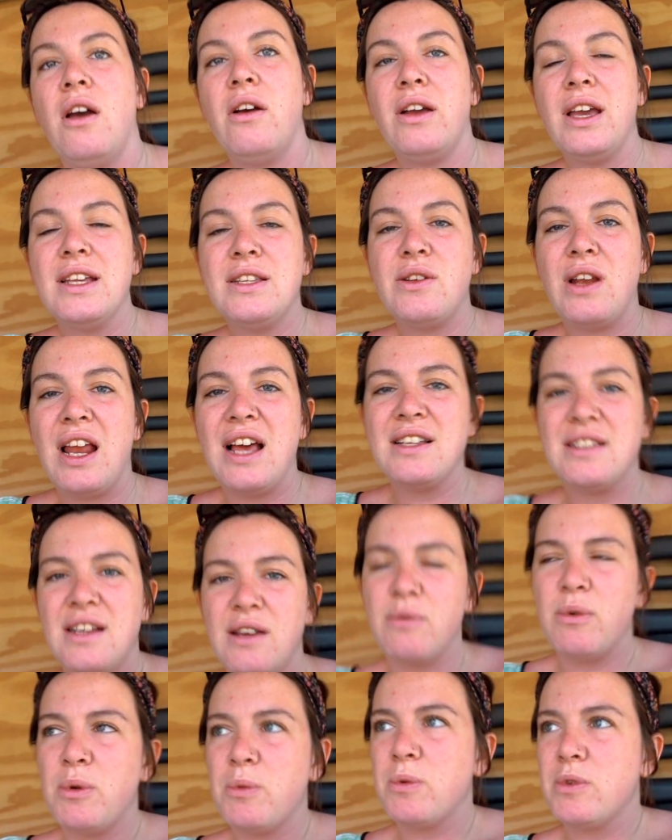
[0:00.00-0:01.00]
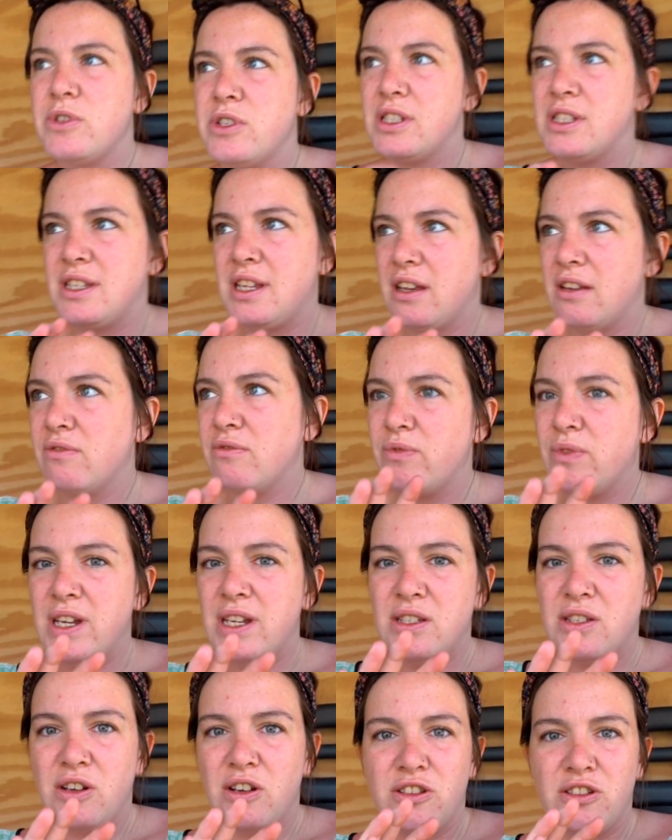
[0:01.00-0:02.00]
Okay, so last night we were just sitting
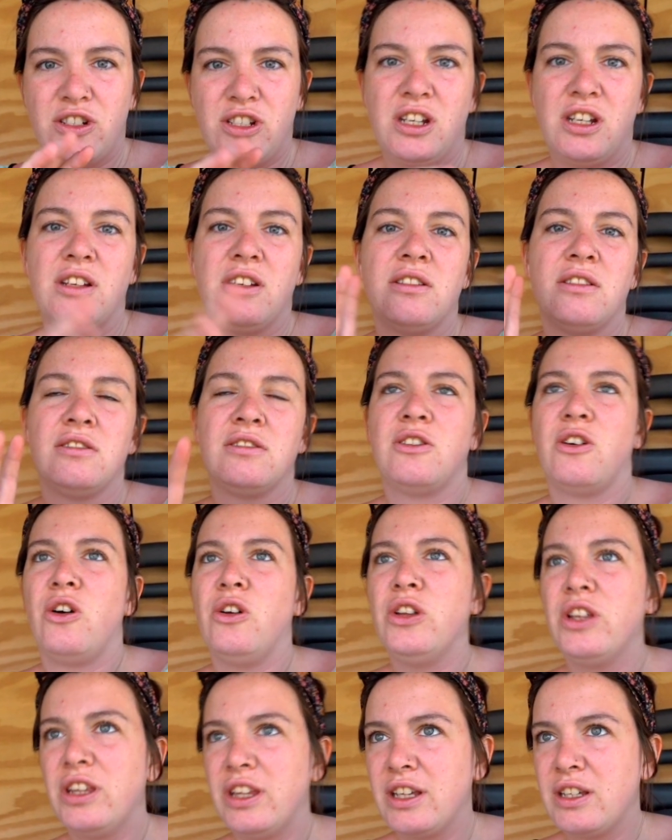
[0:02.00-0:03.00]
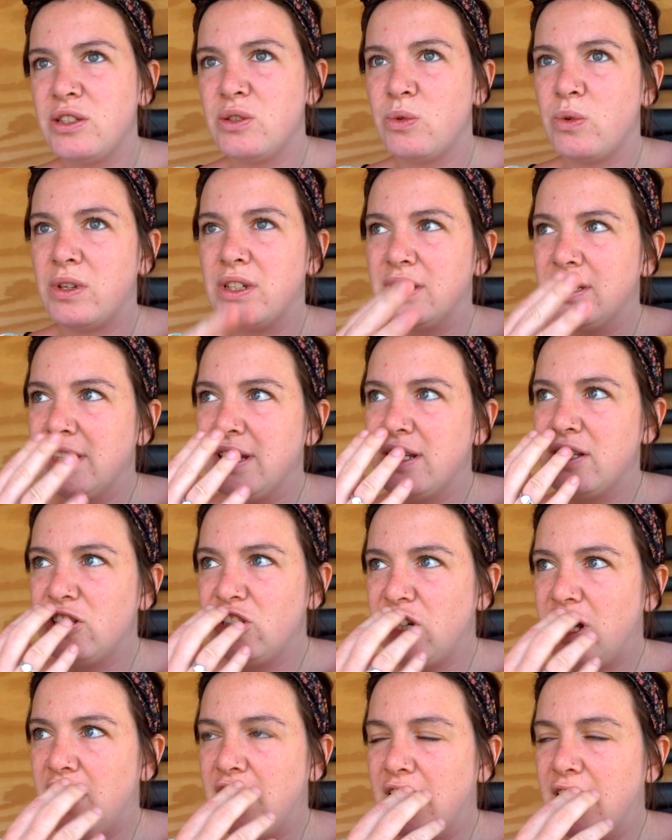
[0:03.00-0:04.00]
researching all the things we want to see in
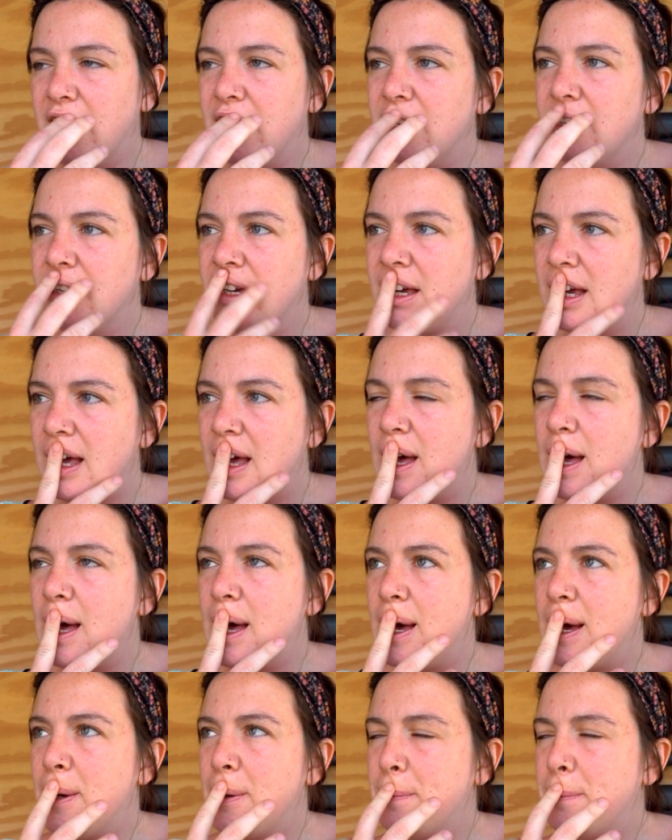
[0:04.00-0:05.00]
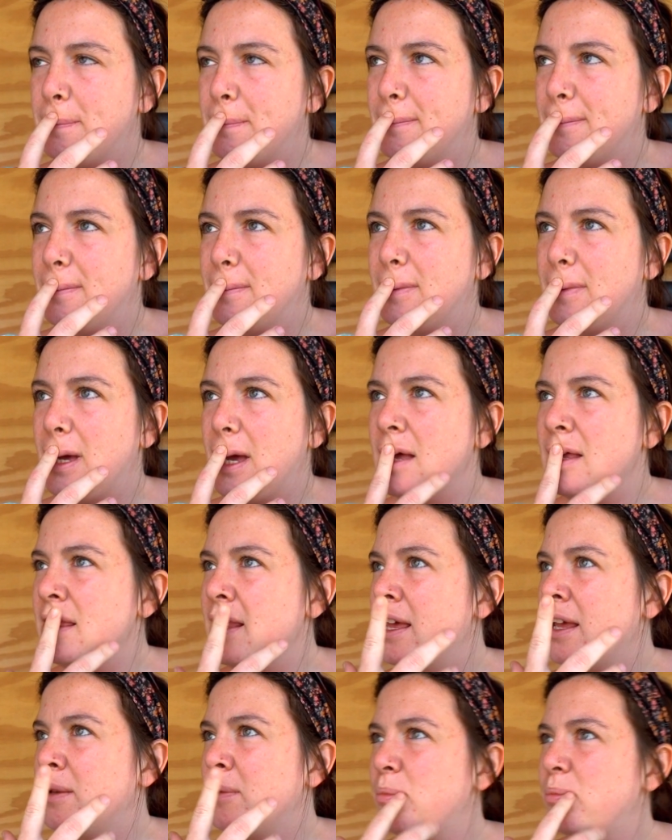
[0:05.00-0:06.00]
Chile, and
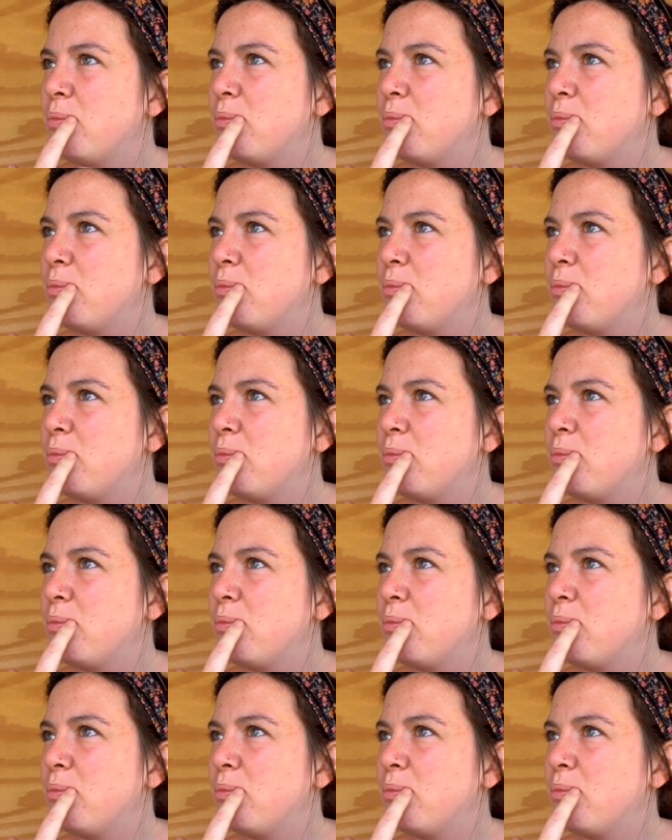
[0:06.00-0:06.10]
then